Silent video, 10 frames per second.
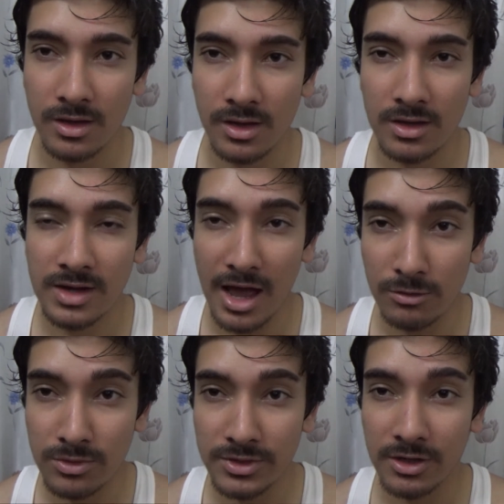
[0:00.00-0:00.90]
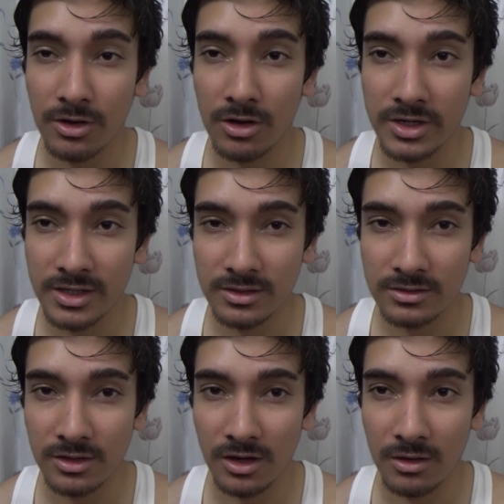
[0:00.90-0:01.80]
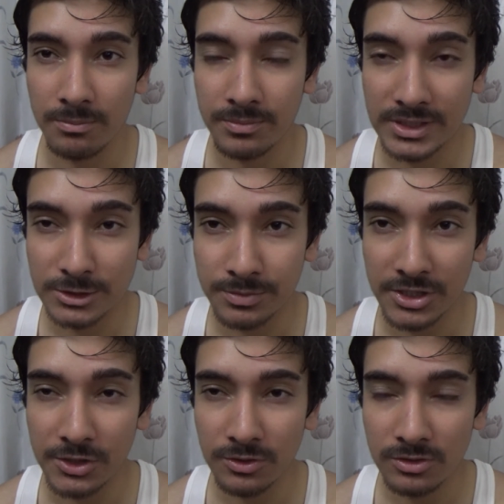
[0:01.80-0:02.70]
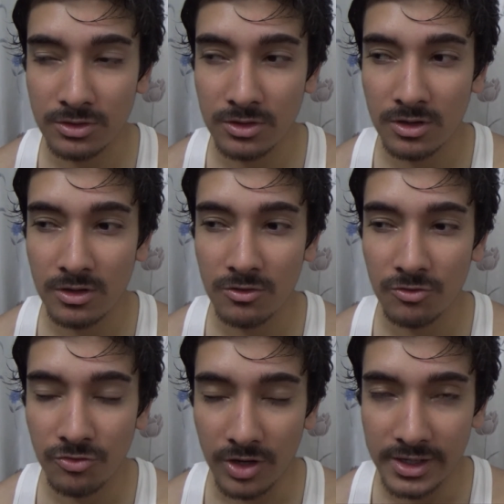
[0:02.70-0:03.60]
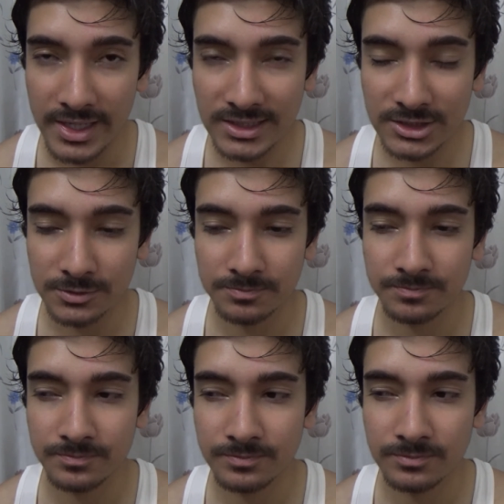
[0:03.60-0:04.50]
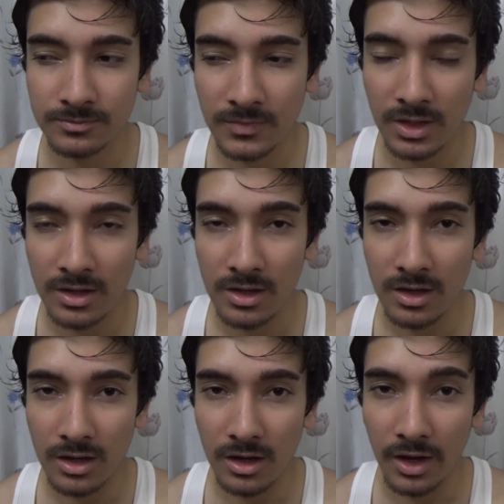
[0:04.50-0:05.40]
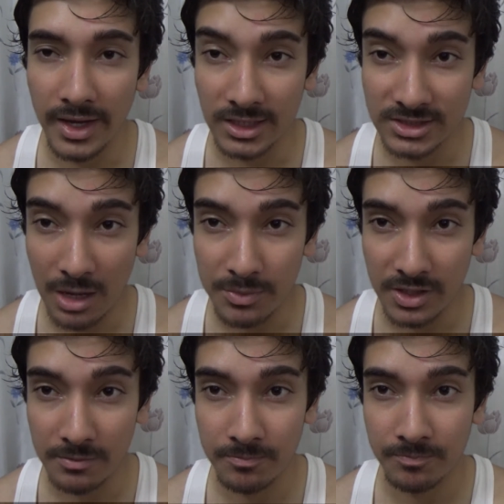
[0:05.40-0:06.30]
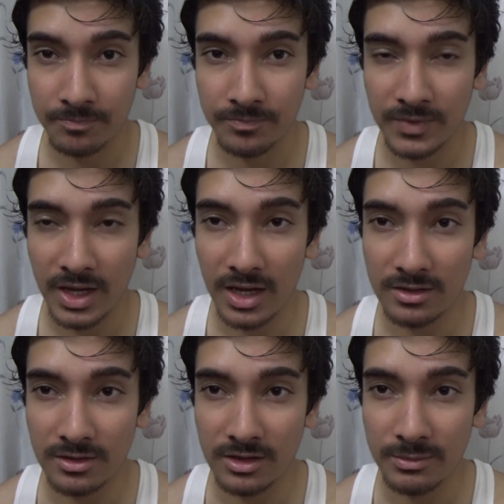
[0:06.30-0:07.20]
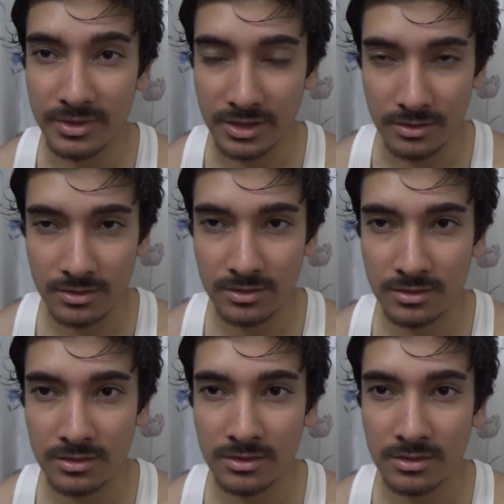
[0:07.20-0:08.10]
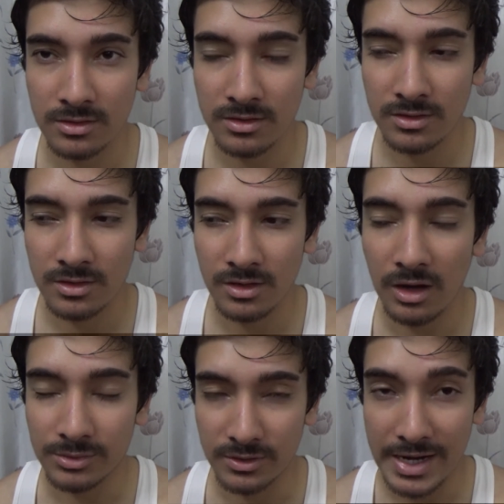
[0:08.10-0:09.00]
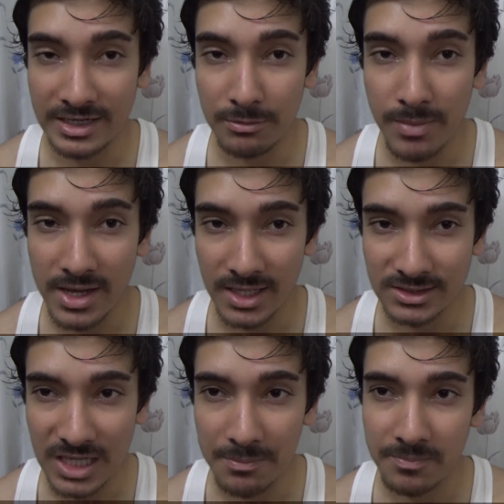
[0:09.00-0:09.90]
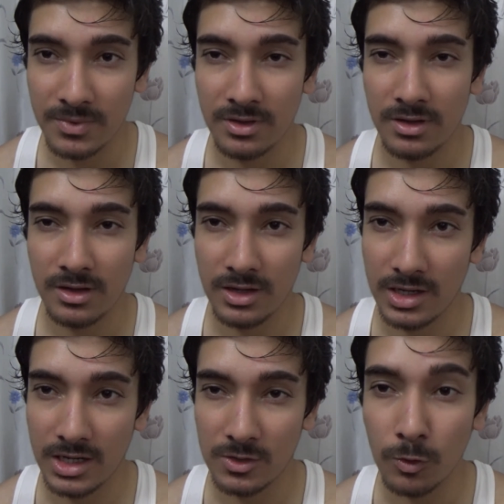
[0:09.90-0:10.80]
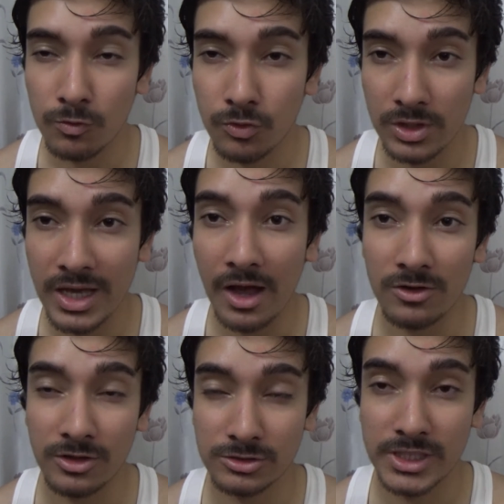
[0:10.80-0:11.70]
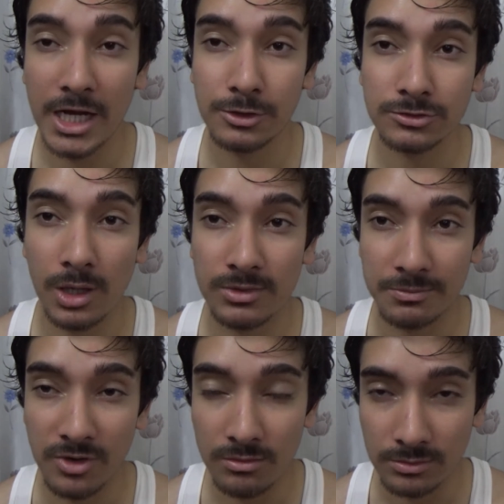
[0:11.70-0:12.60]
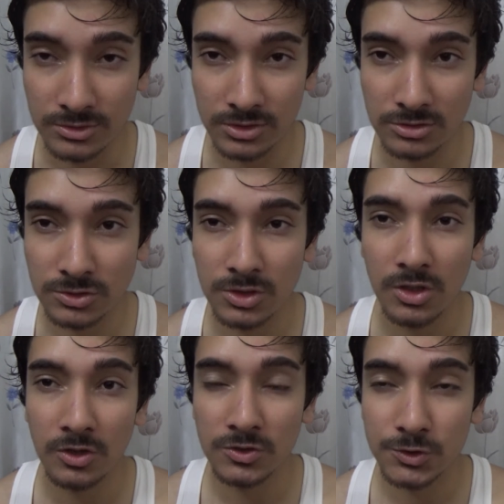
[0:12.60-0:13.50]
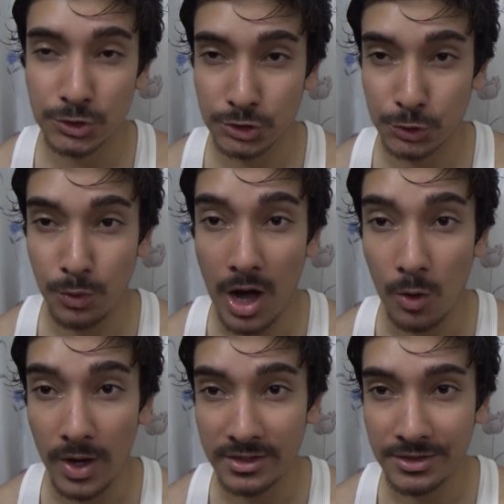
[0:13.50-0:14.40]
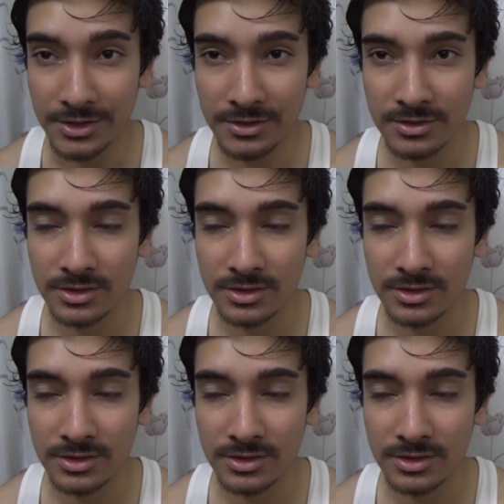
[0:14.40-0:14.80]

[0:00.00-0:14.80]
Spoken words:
and I'll be recording this video for each exam day at the evening after I give my exam, and hopefully I'll just try to solve the problems or show you how I did it.